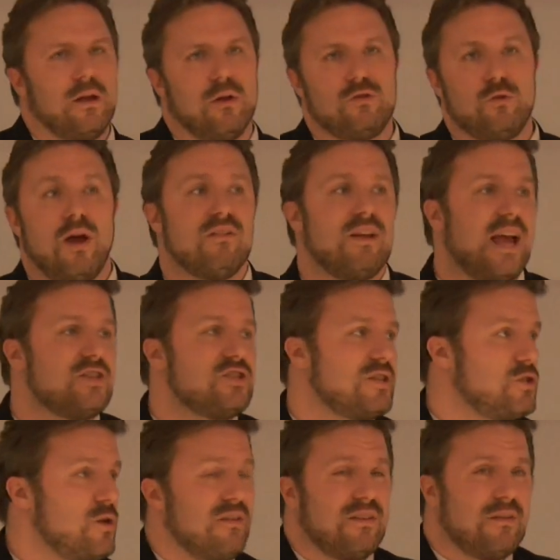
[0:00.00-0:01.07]
Do you
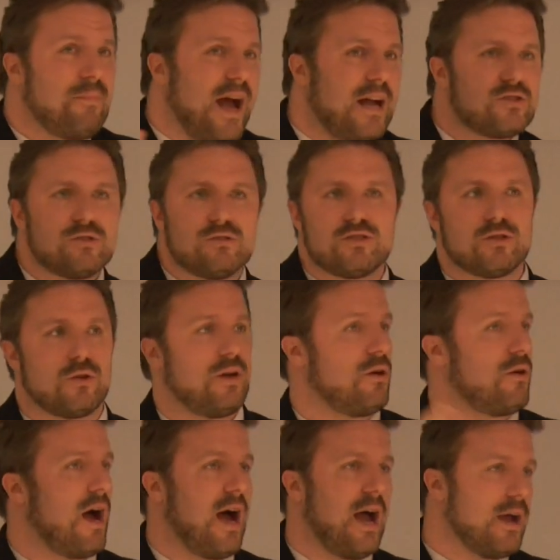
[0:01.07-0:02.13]
have a bachelor's degree or
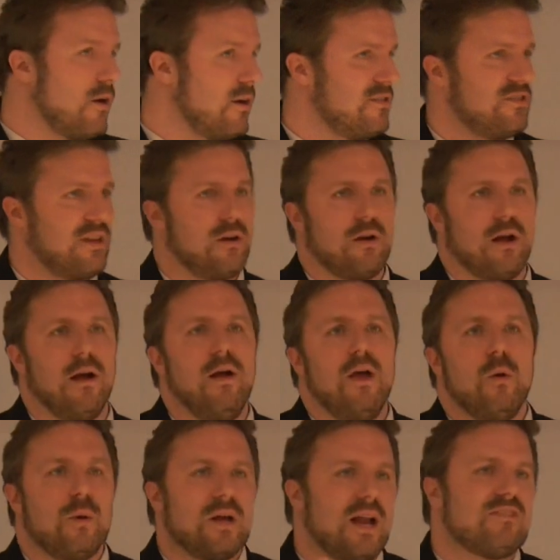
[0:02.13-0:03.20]
higher, etc.?
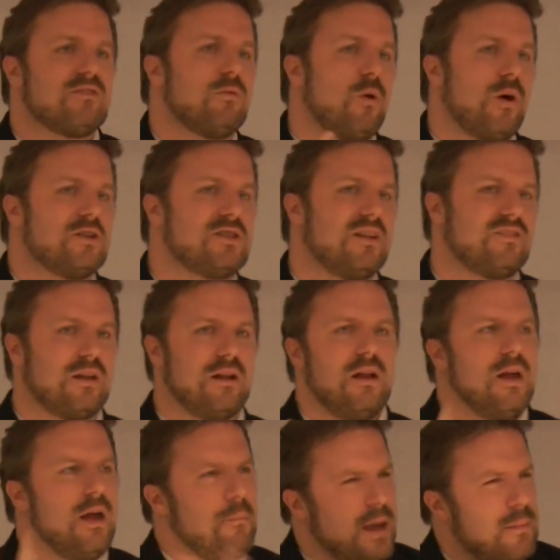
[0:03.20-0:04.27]
We can ask them questions that
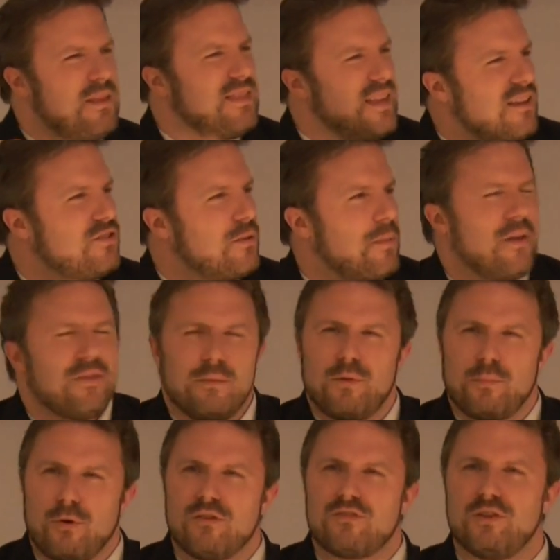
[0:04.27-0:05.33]
maybe things about them, their
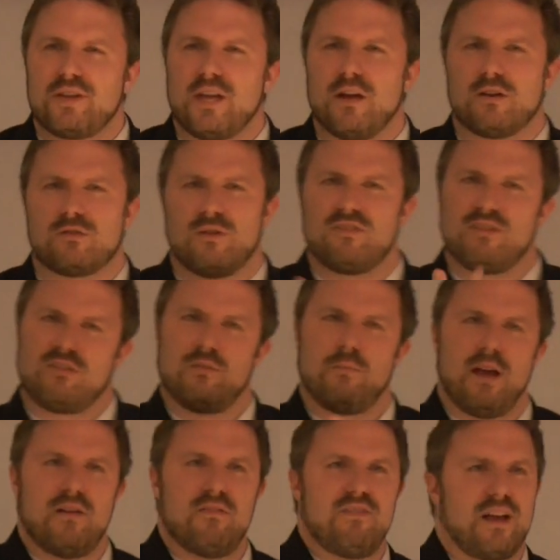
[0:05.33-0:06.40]
personal characteristics that
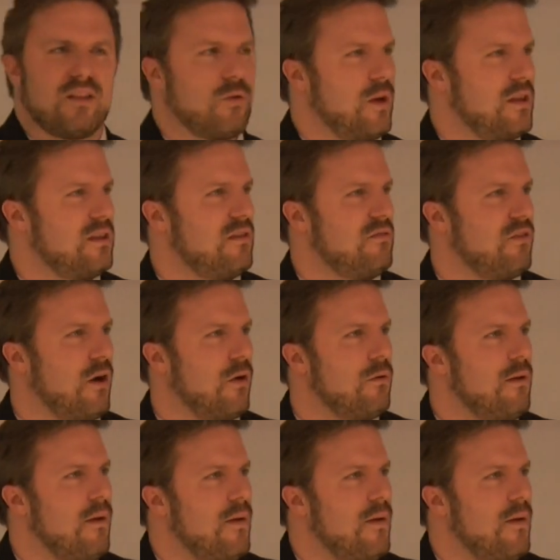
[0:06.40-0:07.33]
might affect the way that they vote.